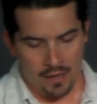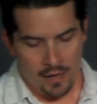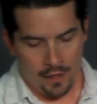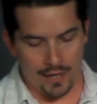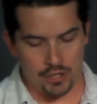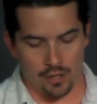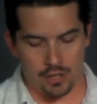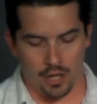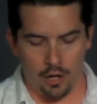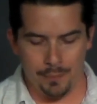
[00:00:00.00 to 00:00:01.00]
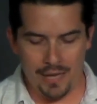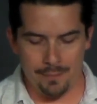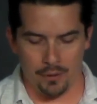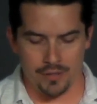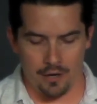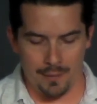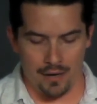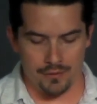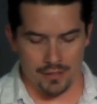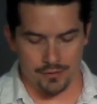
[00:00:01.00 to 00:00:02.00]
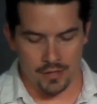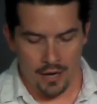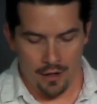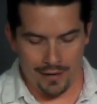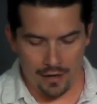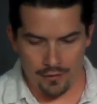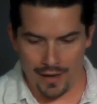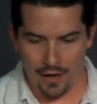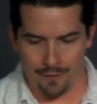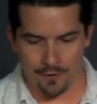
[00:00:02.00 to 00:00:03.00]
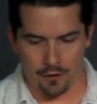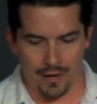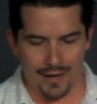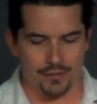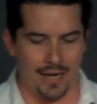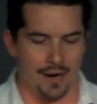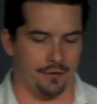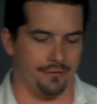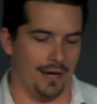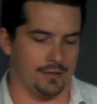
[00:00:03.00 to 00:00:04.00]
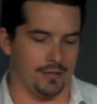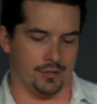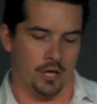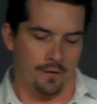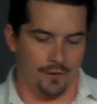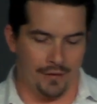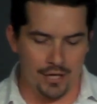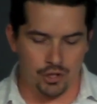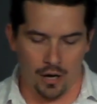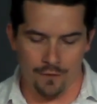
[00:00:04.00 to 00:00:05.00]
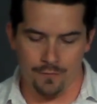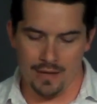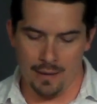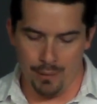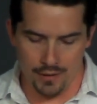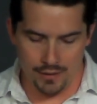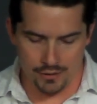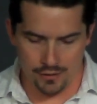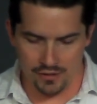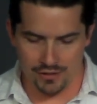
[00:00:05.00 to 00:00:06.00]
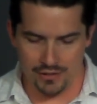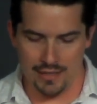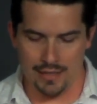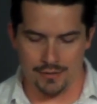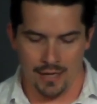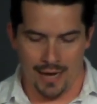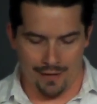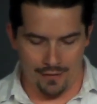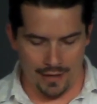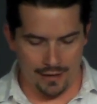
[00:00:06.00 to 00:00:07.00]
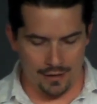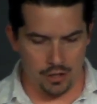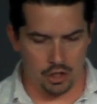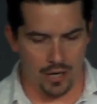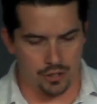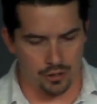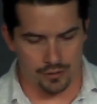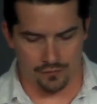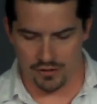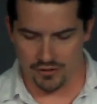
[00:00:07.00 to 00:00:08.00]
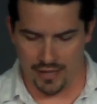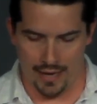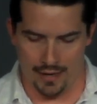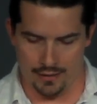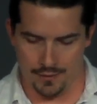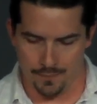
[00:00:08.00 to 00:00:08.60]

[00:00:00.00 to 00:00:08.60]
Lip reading: They shall call peoples to their mountains. There they offer right sacrifices, for they draw from the abundance of the seas and the hidden treasures of the sand.